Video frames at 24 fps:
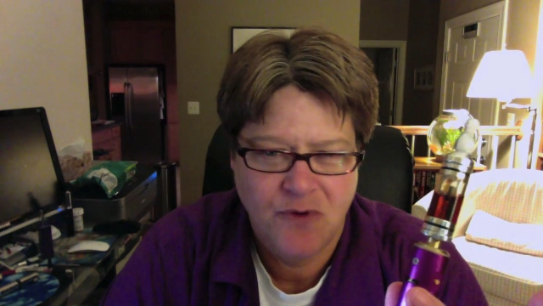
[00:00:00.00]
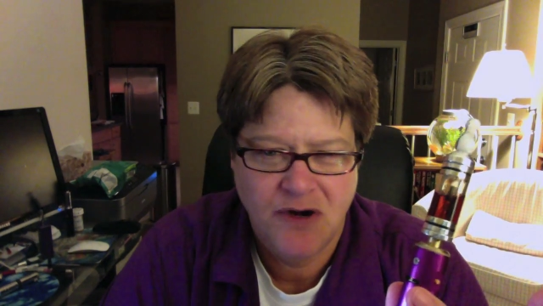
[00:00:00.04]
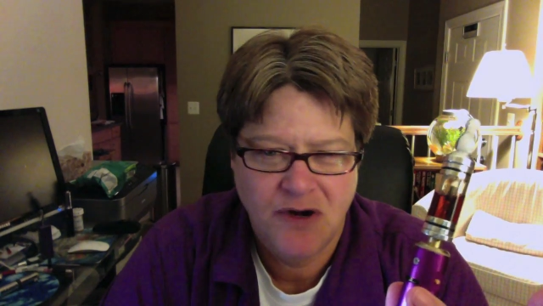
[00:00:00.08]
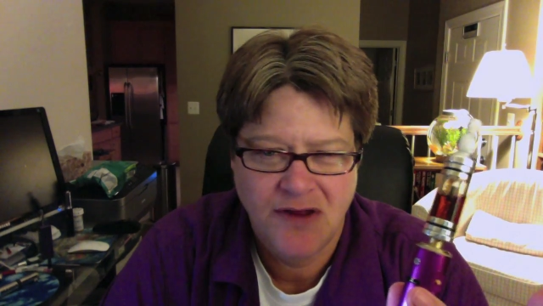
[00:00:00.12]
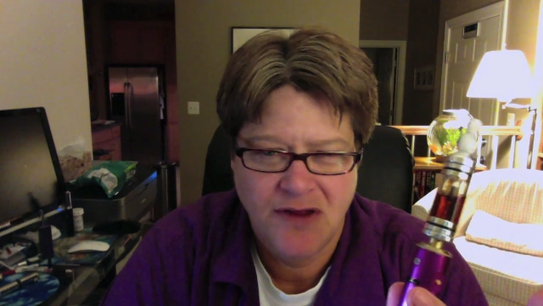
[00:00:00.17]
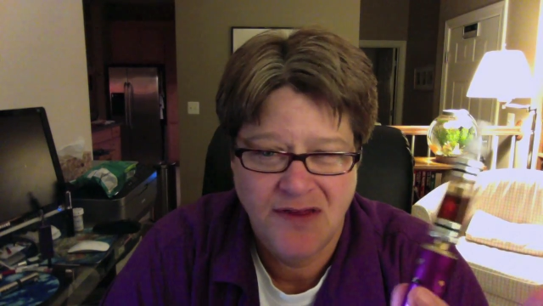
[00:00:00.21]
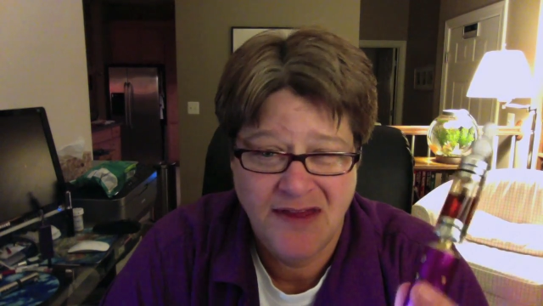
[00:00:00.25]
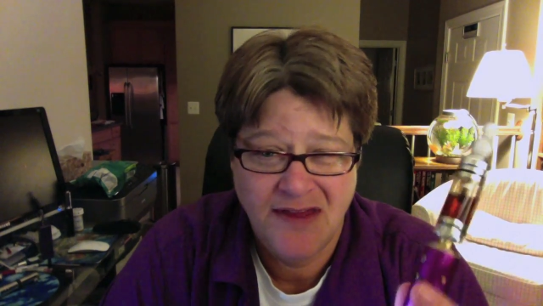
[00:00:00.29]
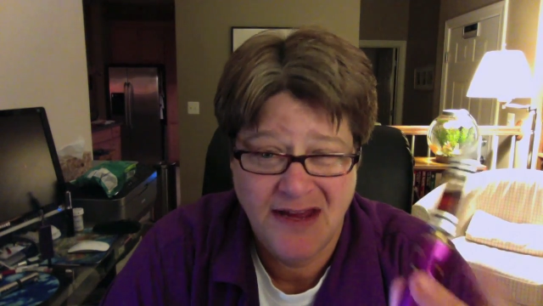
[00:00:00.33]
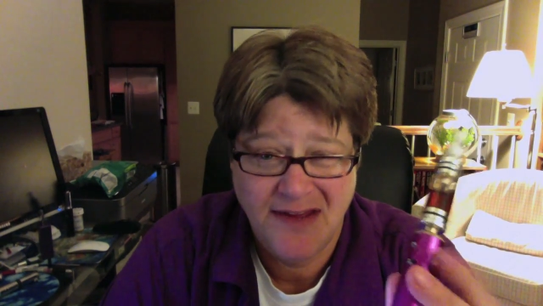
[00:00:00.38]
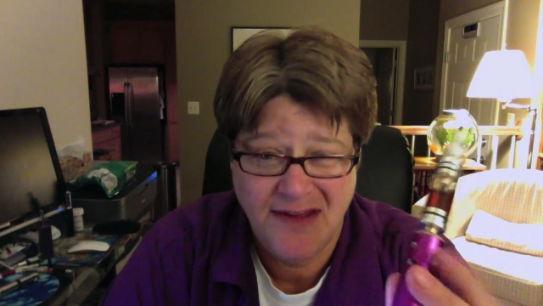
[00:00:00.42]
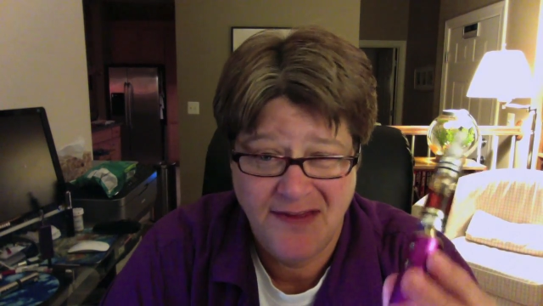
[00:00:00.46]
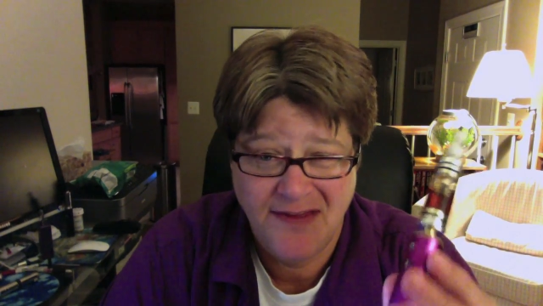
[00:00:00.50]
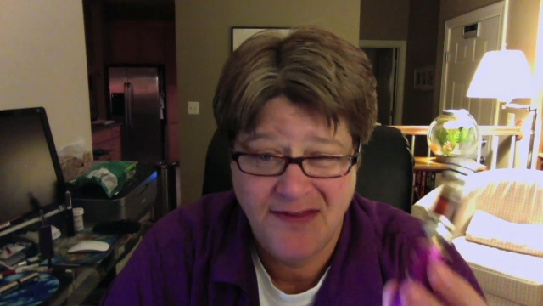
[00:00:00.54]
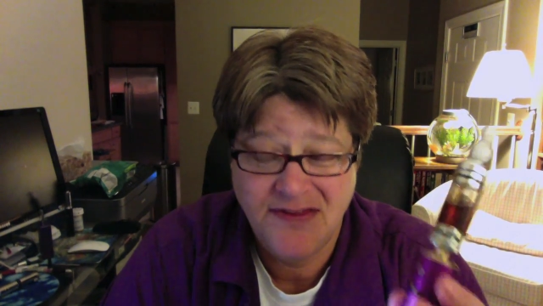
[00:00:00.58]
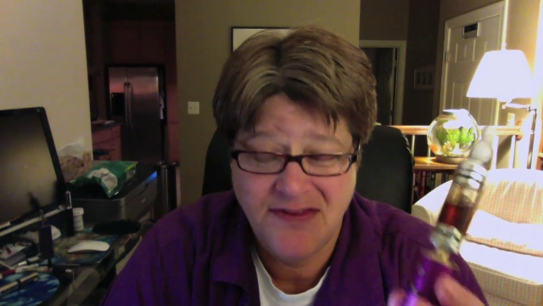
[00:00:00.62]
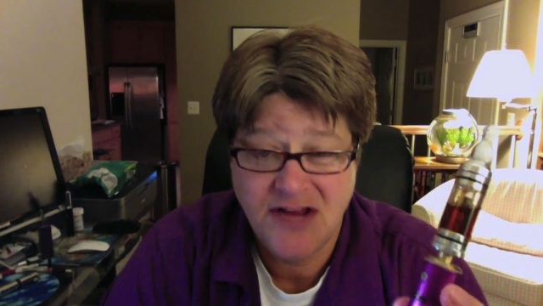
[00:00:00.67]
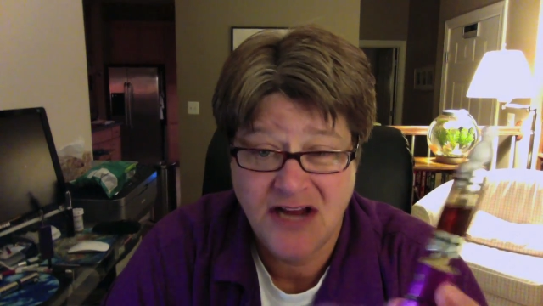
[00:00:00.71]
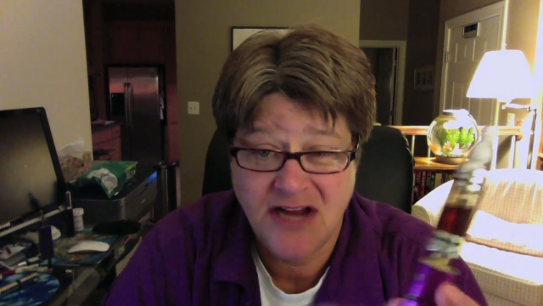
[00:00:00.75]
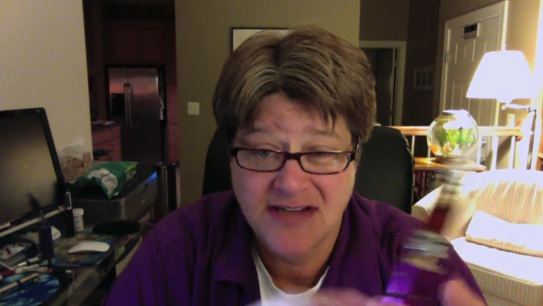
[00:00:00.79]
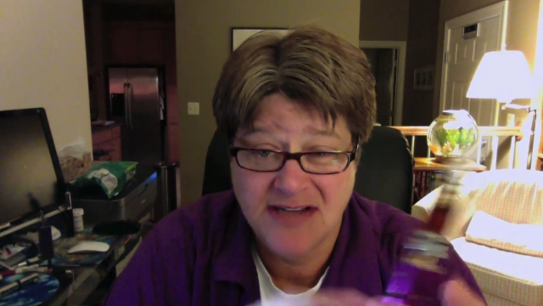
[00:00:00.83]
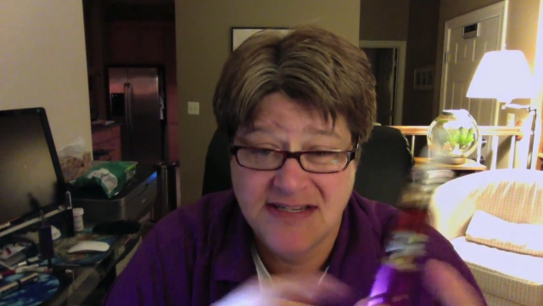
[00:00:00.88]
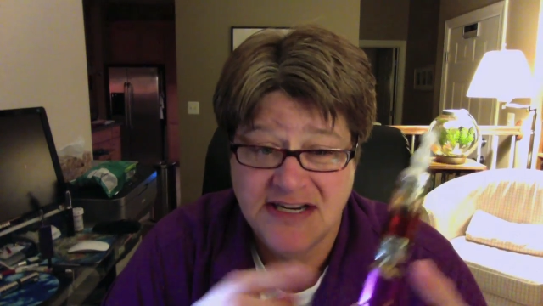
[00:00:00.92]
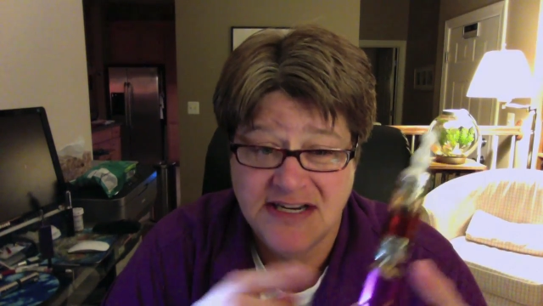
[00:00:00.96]
of the
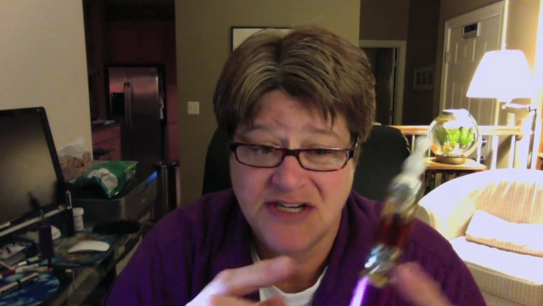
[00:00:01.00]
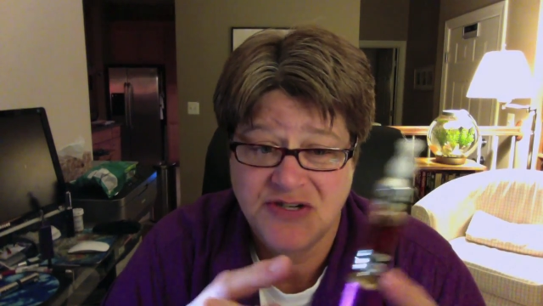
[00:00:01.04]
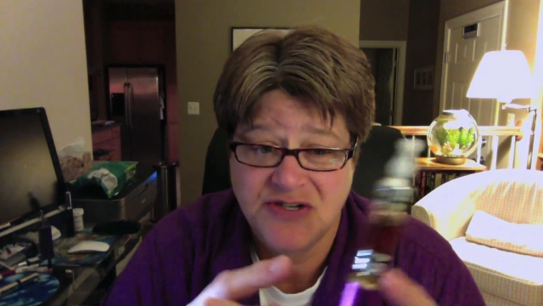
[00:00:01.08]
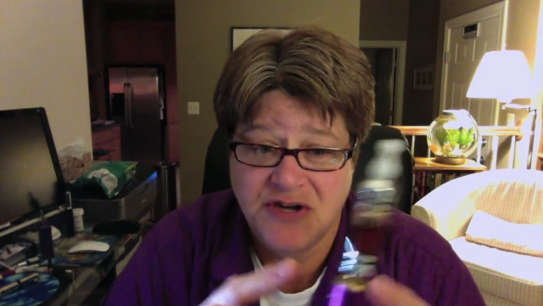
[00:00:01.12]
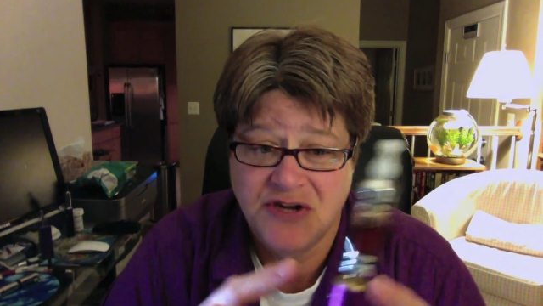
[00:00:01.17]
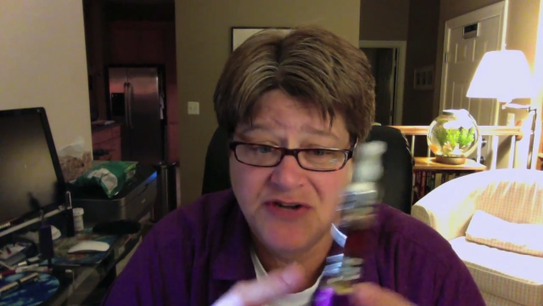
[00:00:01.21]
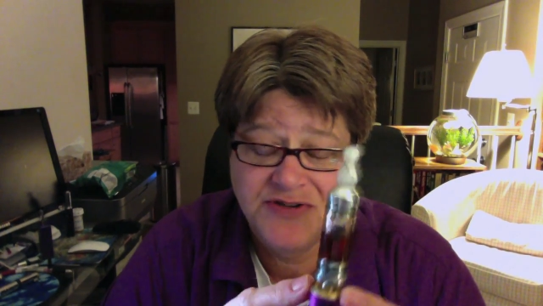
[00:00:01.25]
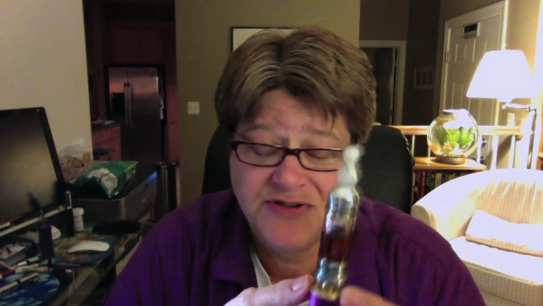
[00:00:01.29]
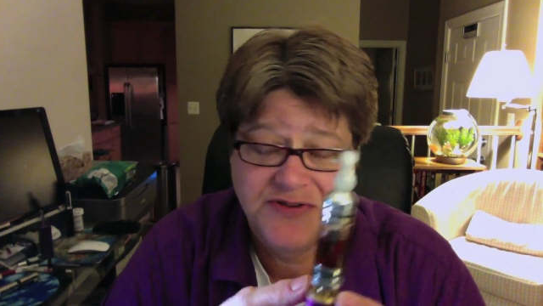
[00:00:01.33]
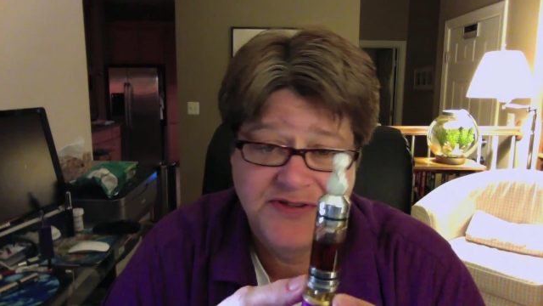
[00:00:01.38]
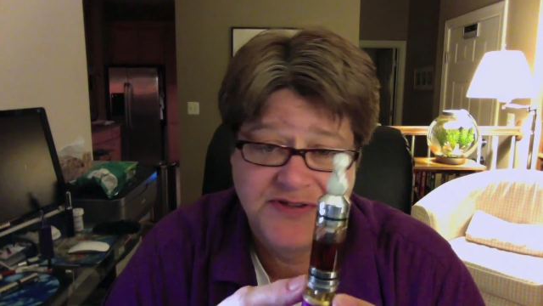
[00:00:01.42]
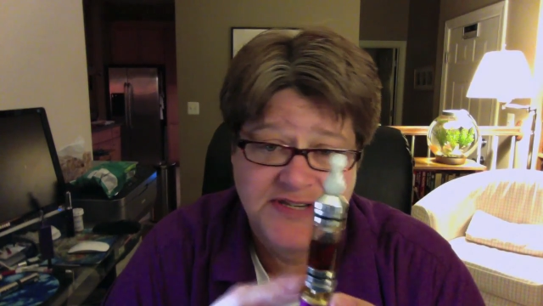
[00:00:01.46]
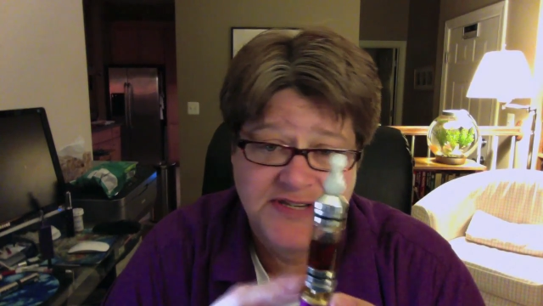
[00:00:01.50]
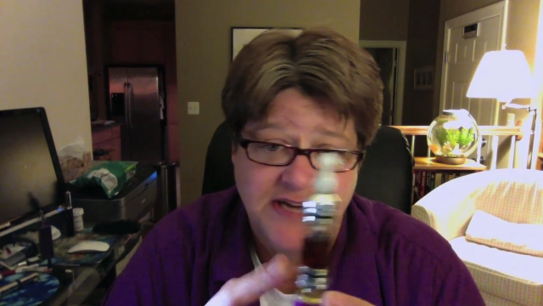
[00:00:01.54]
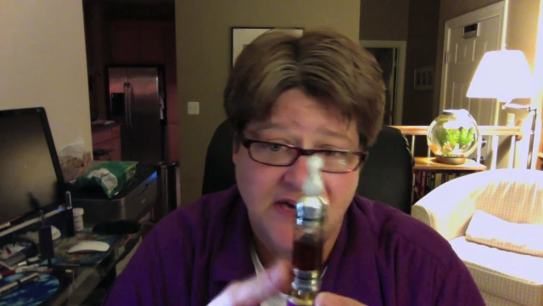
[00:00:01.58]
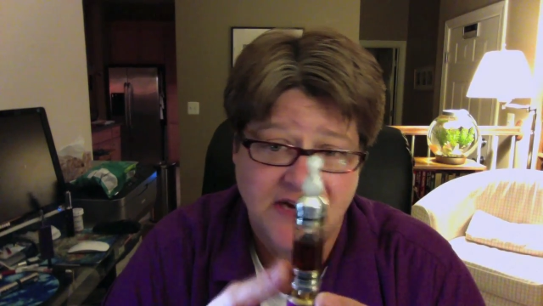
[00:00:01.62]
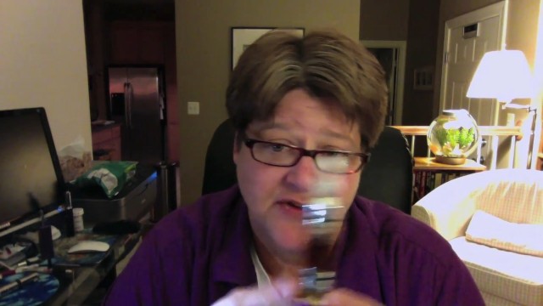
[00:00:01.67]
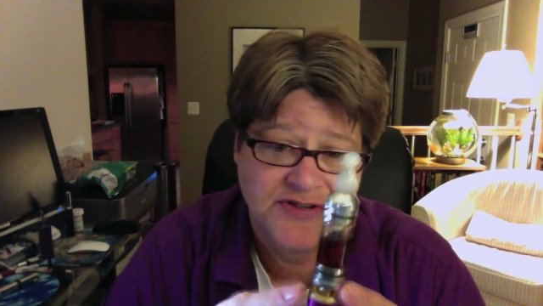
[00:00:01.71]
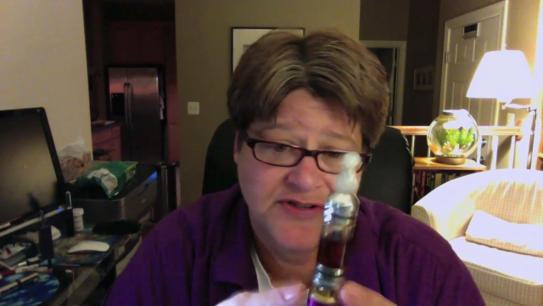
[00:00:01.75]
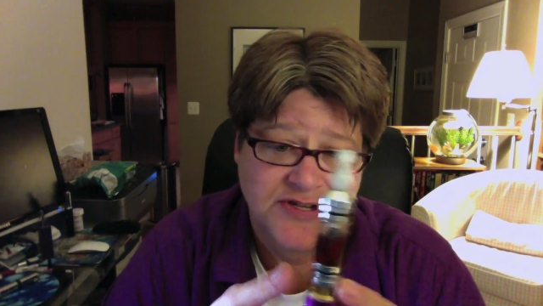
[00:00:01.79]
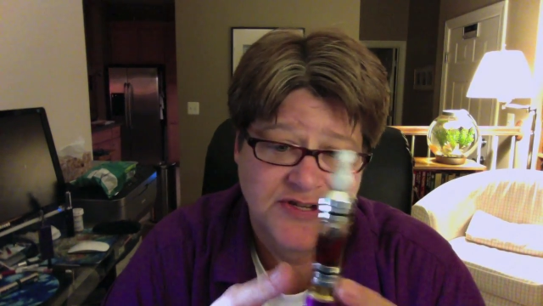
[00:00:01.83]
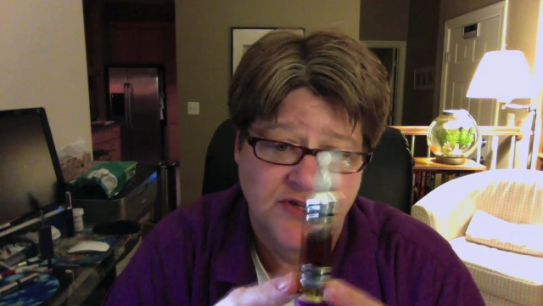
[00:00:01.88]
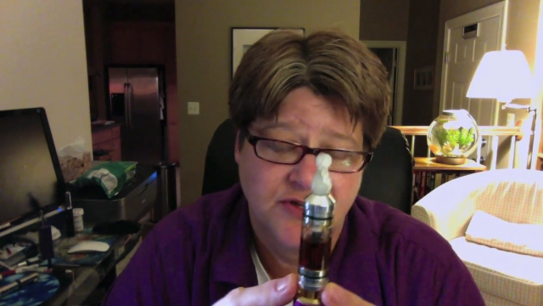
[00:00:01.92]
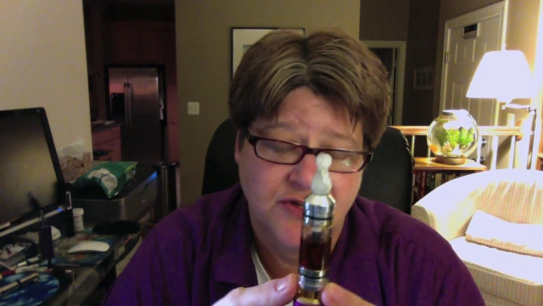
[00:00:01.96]
e-cig also
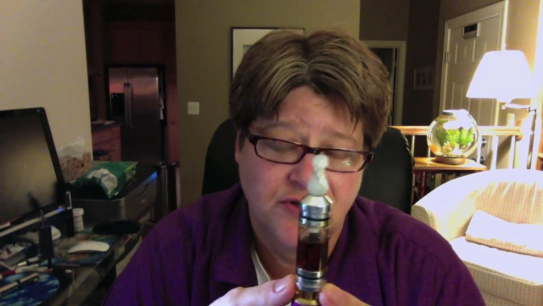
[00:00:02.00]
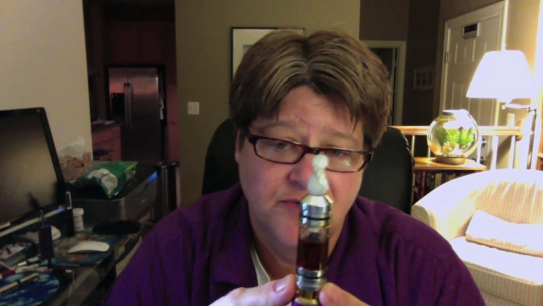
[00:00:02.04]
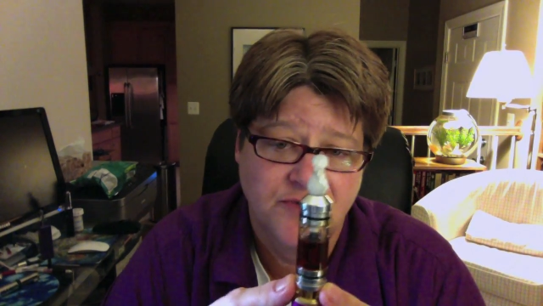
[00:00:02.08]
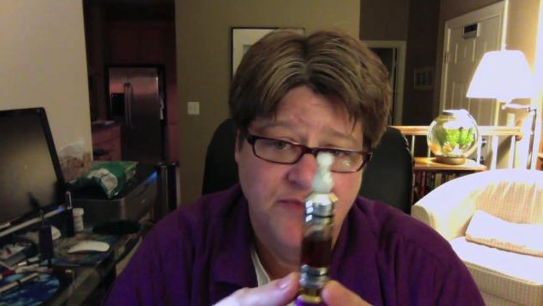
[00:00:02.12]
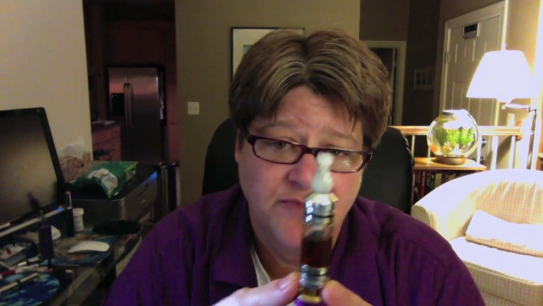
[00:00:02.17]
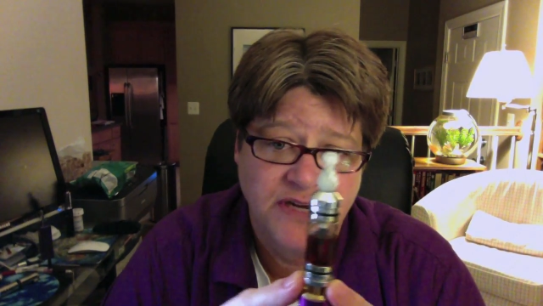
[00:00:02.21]
sells the little